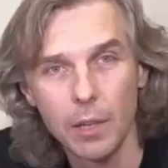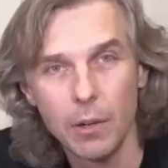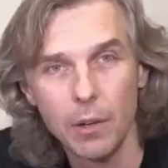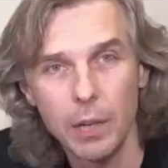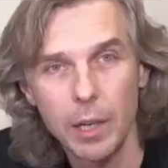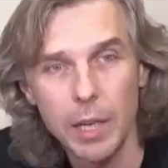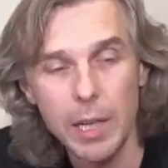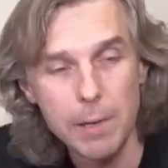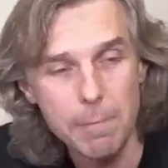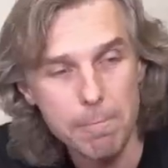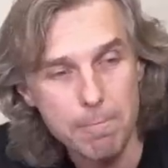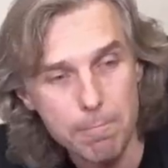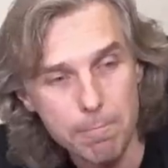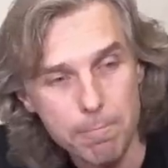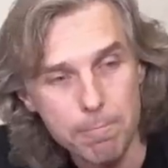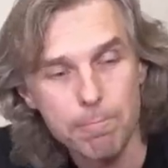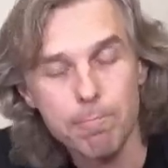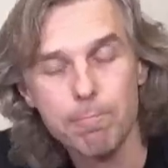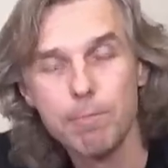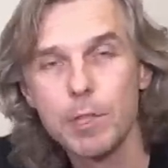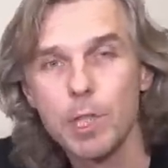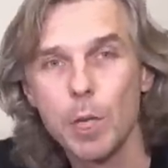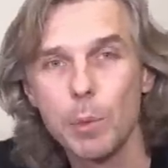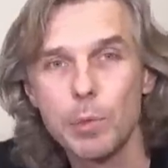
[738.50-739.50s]
Okay,
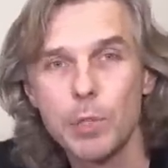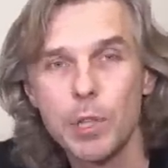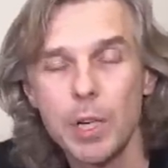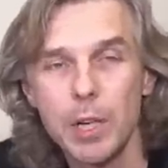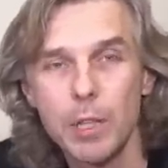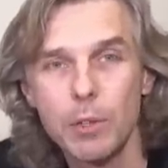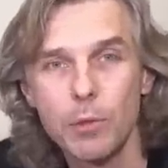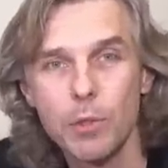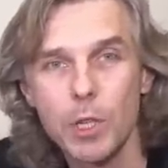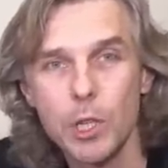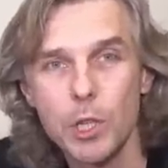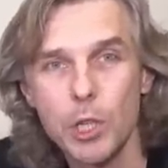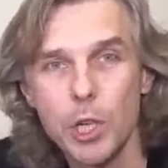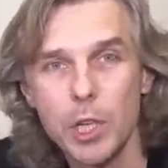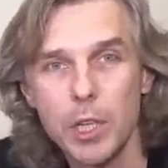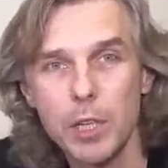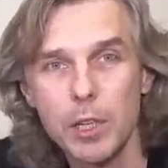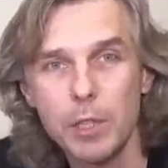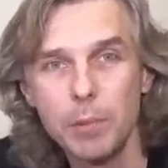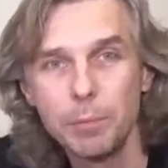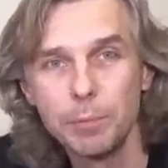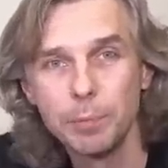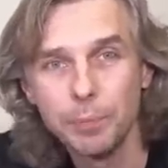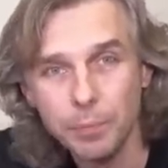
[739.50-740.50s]
subscribe to the
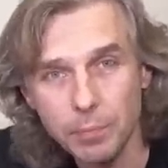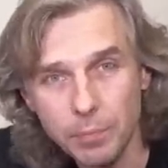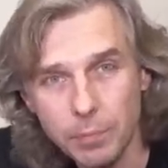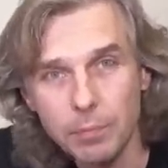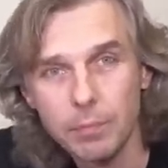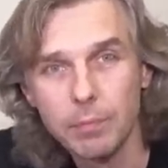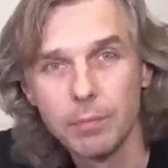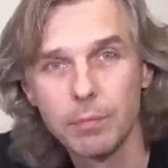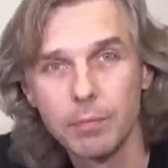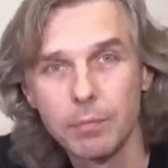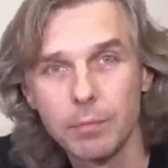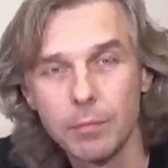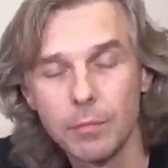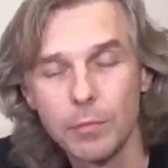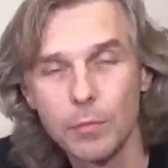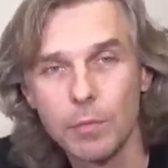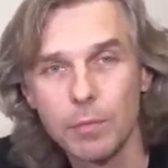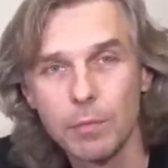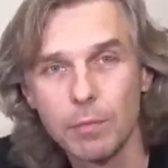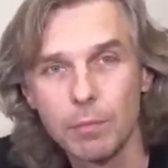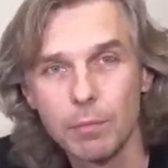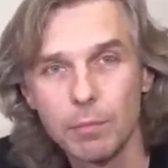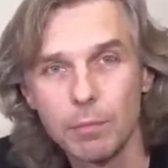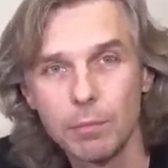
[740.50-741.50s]
channel.
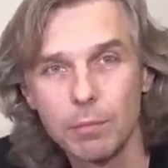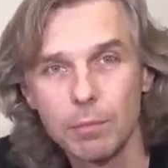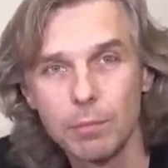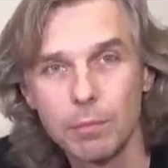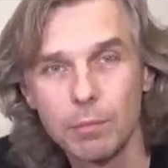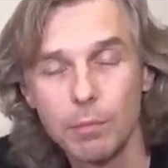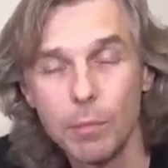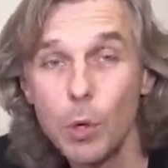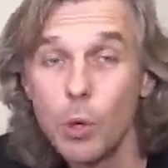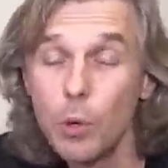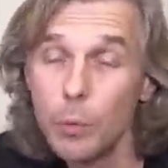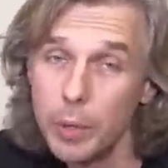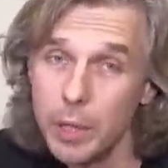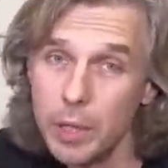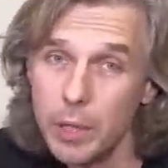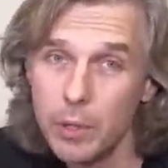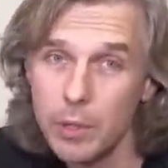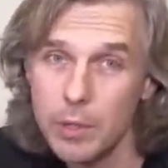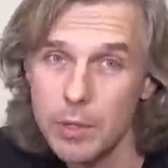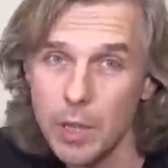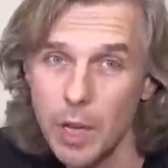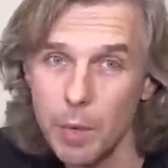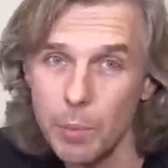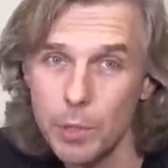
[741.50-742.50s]
More
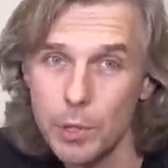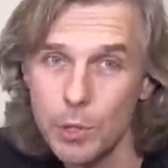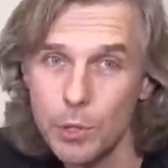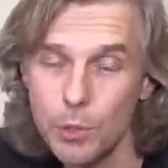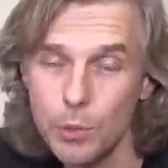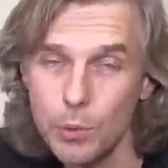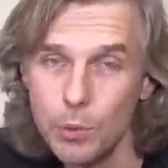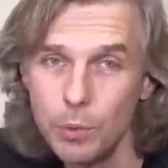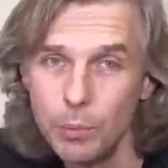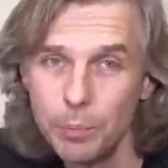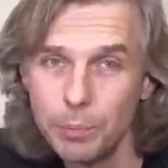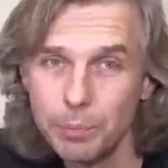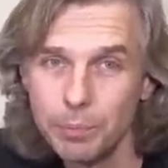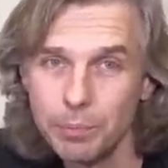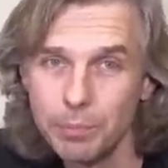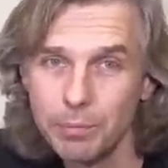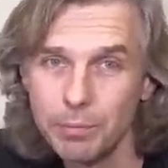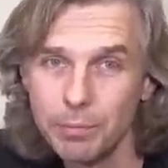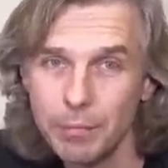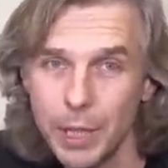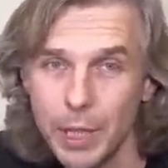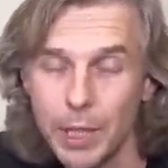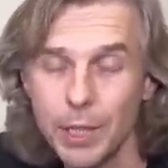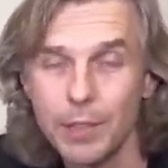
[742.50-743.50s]
videos coming soon.
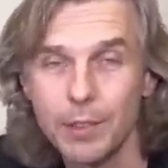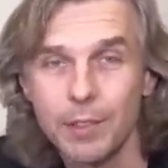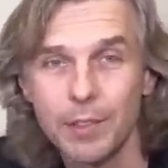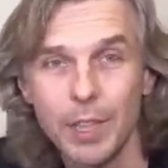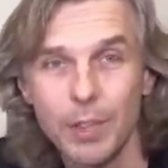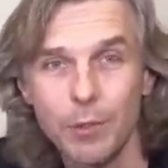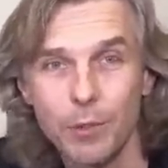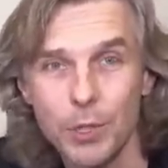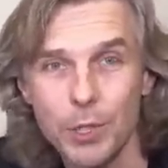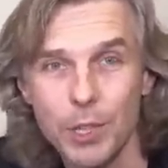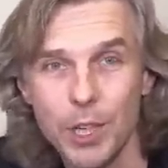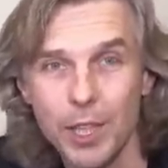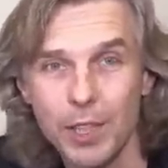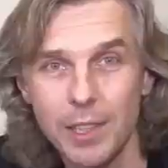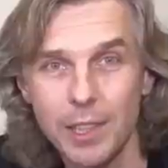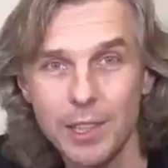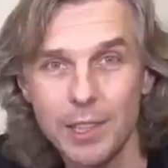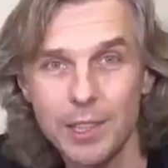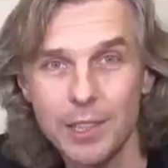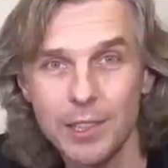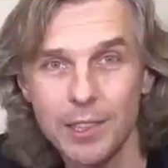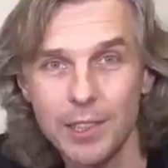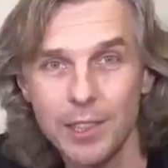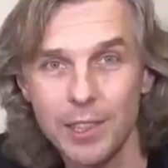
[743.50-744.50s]
And that was
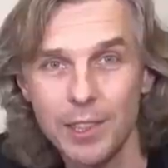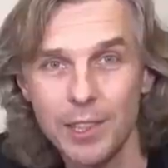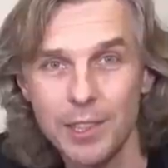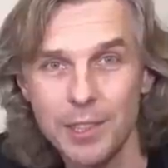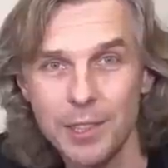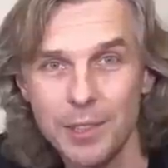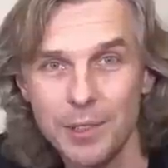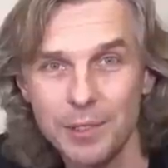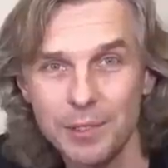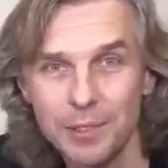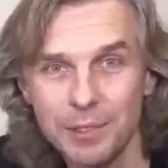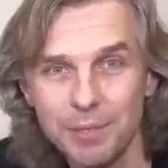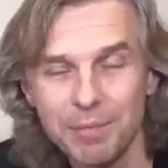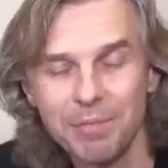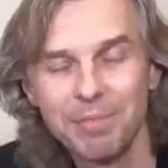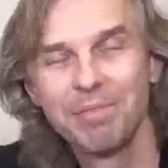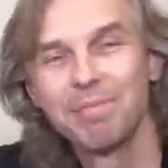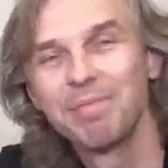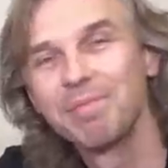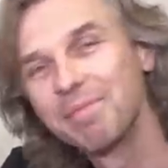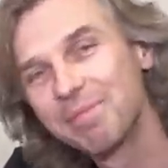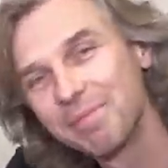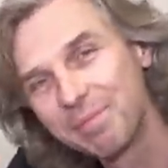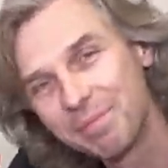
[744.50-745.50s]
Alex Koloskov.
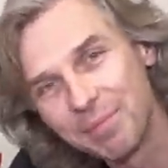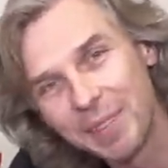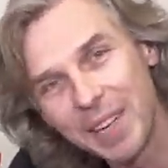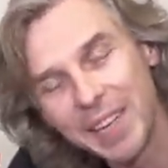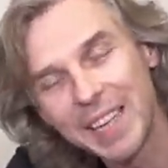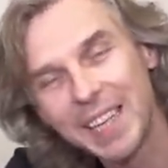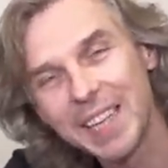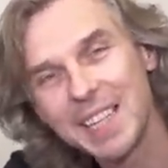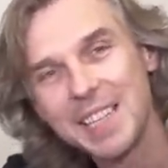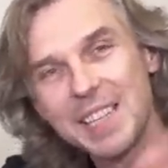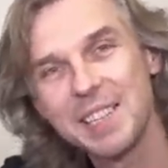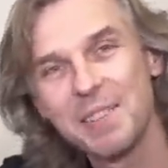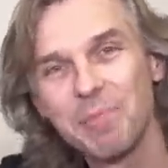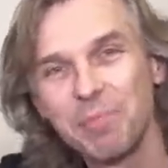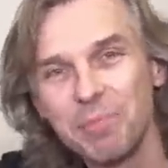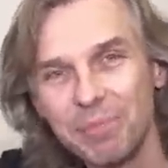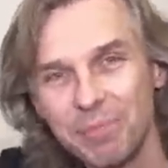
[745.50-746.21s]
Bye, guys.